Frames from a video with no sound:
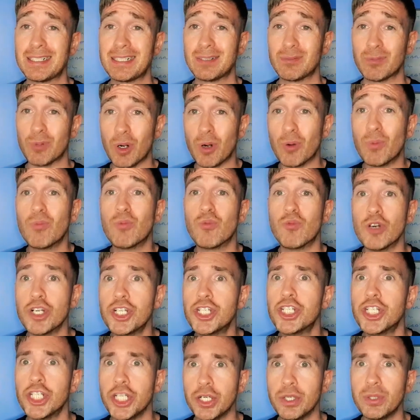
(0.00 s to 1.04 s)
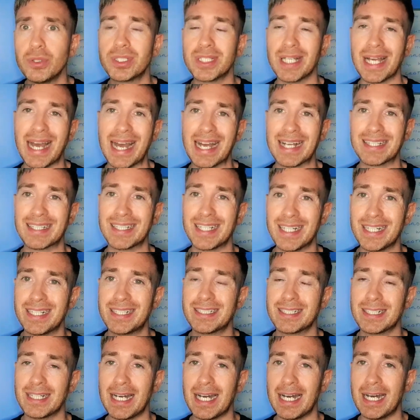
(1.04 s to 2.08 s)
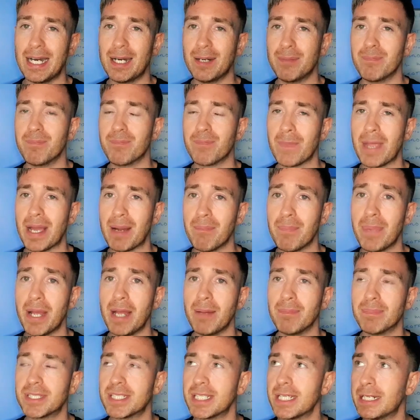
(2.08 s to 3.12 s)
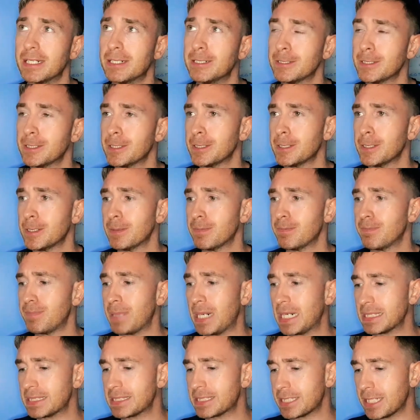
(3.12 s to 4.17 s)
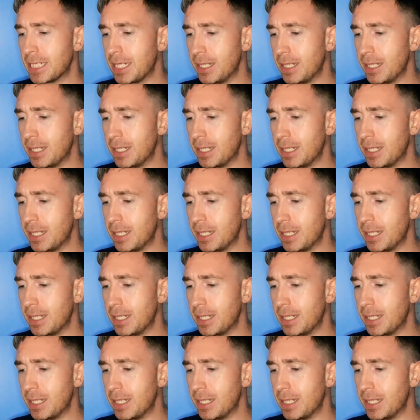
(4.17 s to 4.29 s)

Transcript: will reduce acid and pepsin. But